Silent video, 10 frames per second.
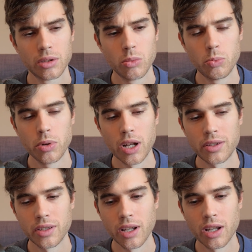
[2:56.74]

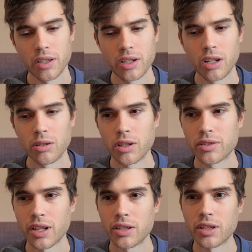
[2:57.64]
But
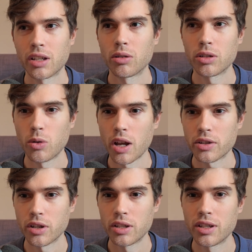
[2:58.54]
it's like going to
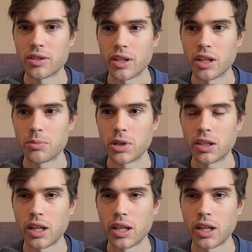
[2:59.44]
Washington D.C. and being